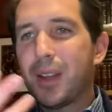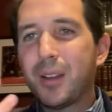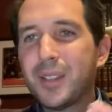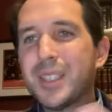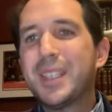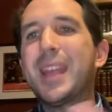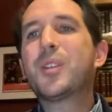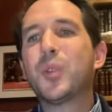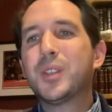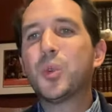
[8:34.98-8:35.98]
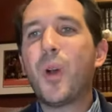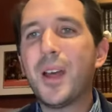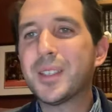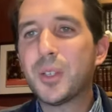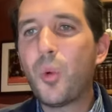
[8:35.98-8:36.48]
sacred to
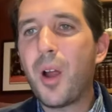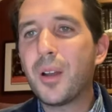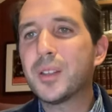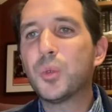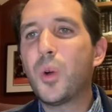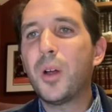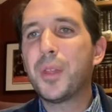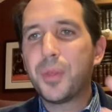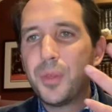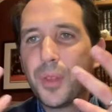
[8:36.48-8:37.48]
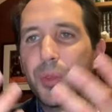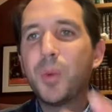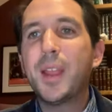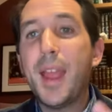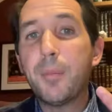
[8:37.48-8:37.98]
us, to all the
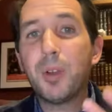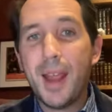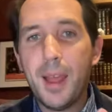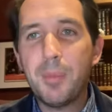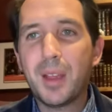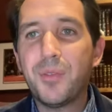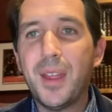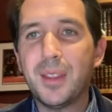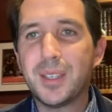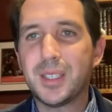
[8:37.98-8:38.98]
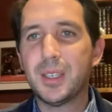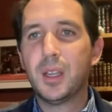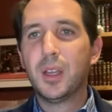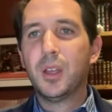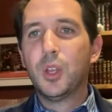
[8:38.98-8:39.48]
three Abrahamic faiths.
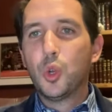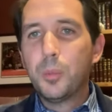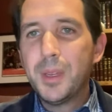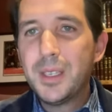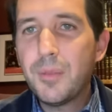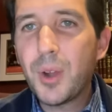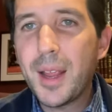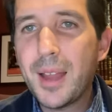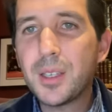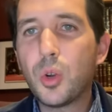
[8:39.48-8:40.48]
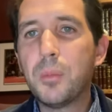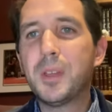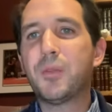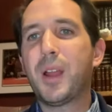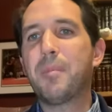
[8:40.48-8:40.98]
Umidivrei hatorah
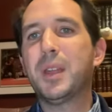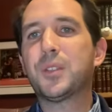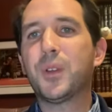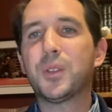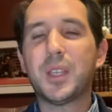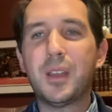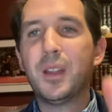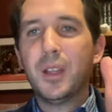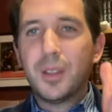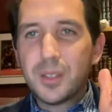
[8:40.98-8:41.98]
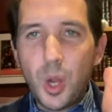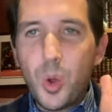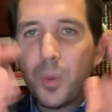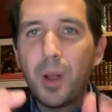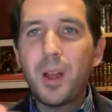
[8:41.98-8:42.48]
medivrei mitzvos, and
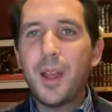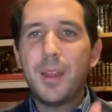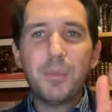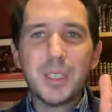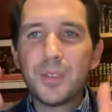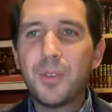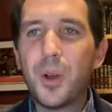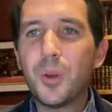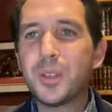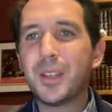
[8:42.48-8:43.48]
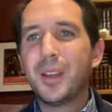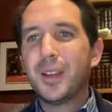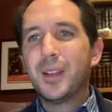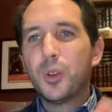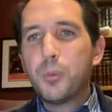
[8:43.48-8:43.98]
Torah and mitzvot,
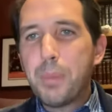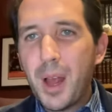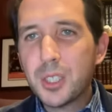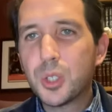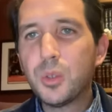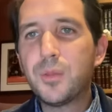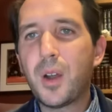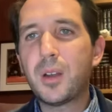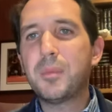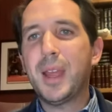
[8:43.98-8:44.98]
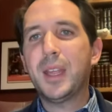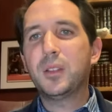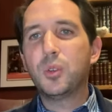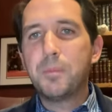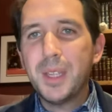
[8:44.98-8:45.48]
upashtu dvarim
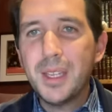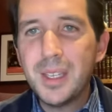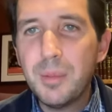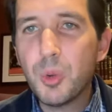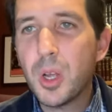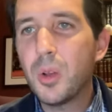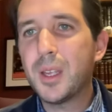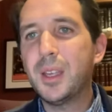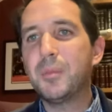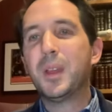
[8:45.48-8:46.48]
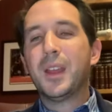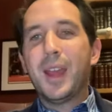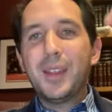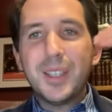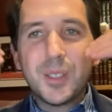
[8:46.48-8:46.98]
elu bi'iyim rechokim.
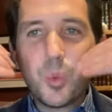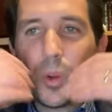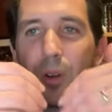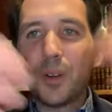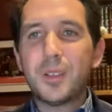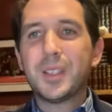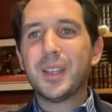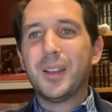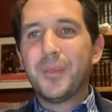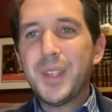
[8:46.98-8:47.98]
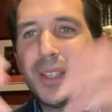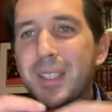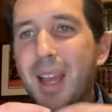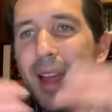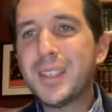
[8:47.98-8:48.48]
And these words, these
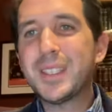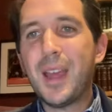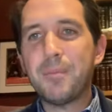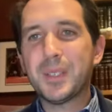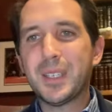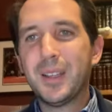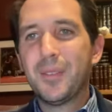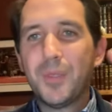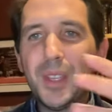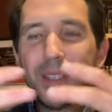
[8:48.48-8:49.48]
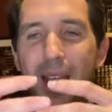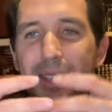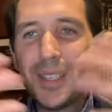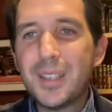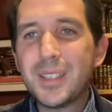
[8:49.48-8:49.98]
concepts, these
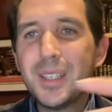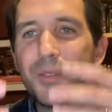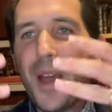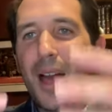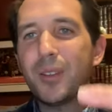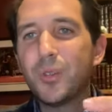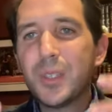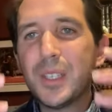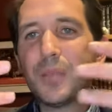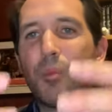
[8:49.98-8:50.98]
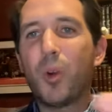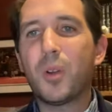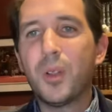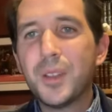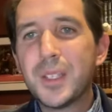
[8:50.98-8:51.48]
ideas, these values, these
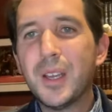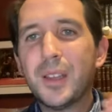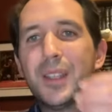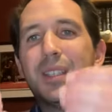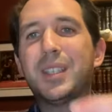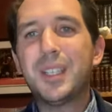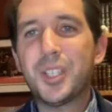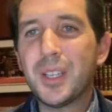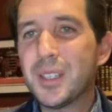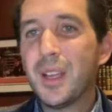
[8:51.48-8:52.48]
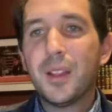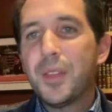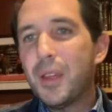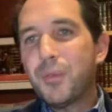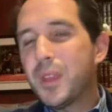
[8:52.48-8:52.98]
morals, these teachings,
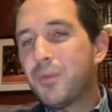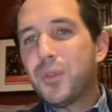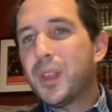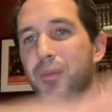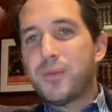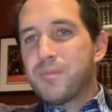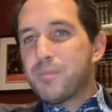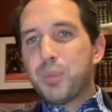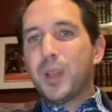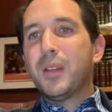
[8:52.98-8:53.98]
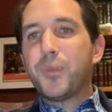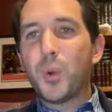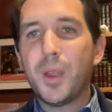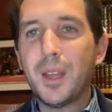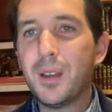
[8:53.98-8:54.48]
they've
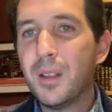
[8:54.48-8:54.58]
proliferated